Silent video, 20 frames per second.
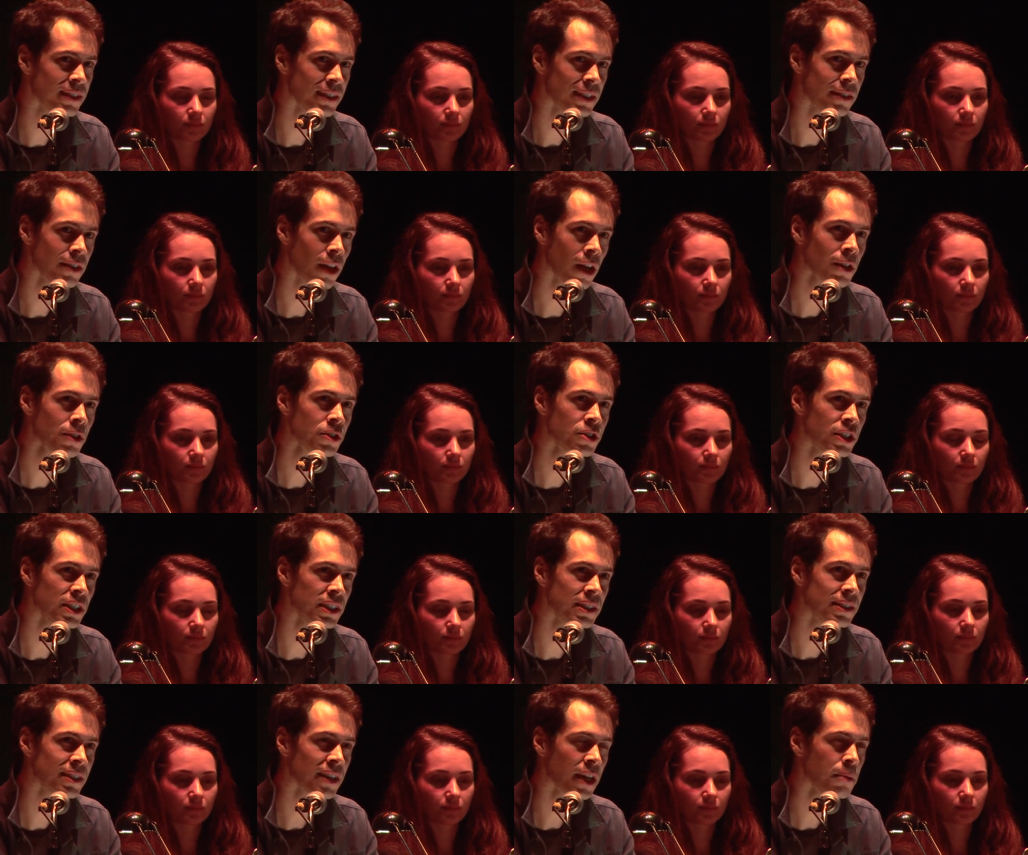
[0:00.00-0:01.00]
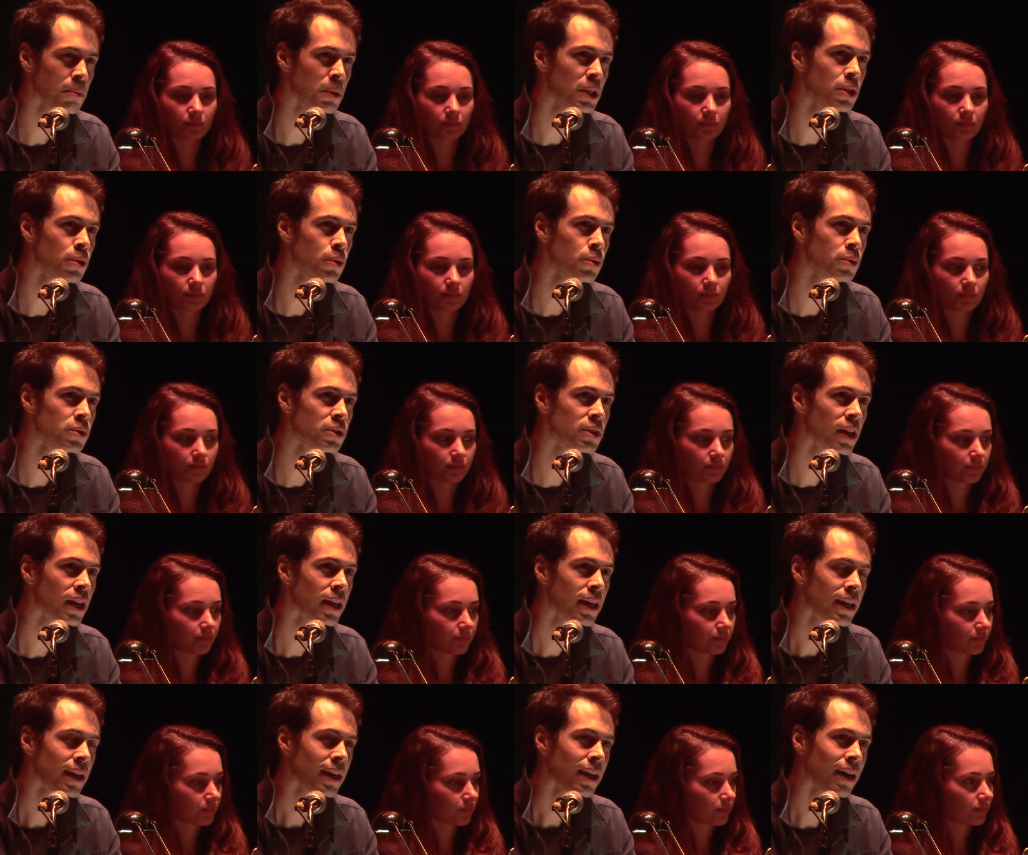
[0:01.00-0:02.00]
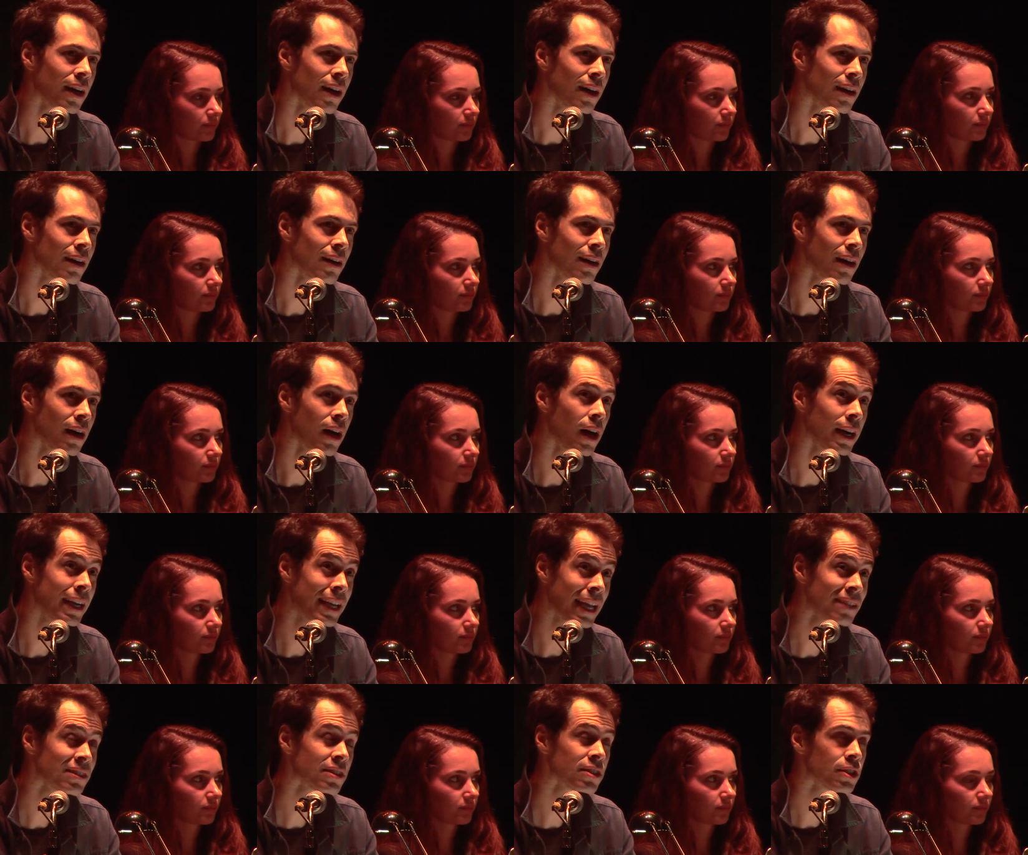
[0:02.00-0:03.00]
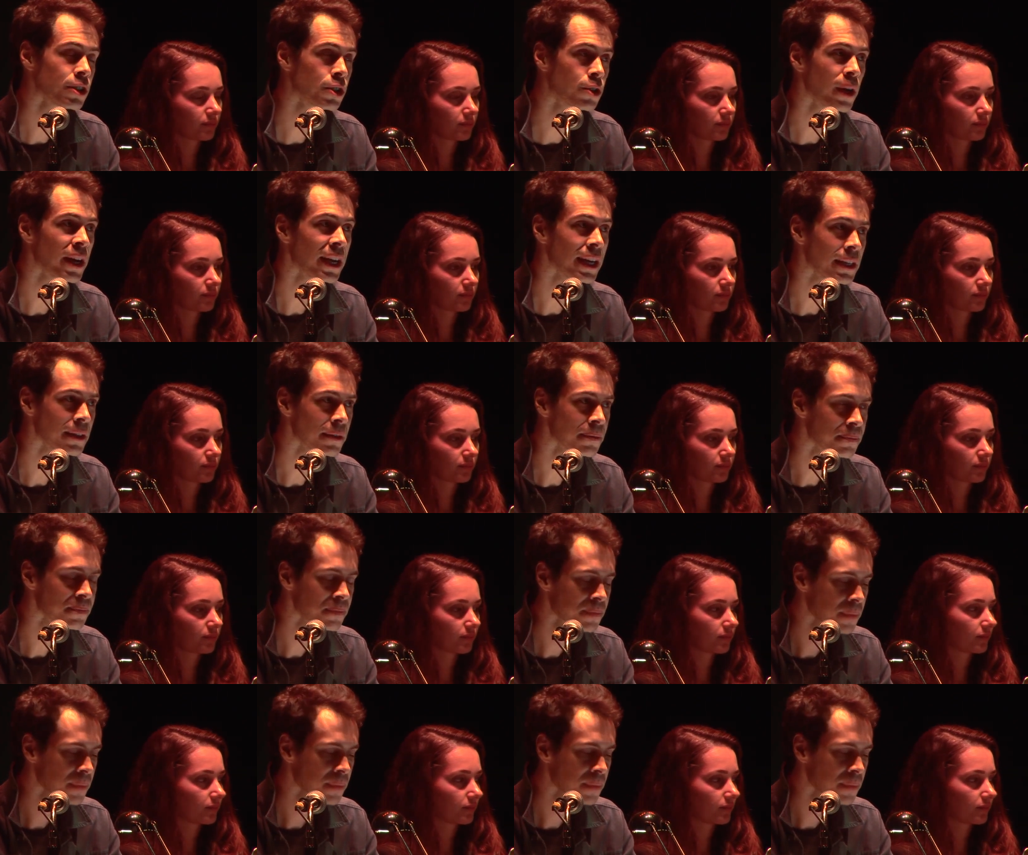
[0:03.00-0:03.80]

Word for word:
Speaker 1: technologies can be used uh, against the grain.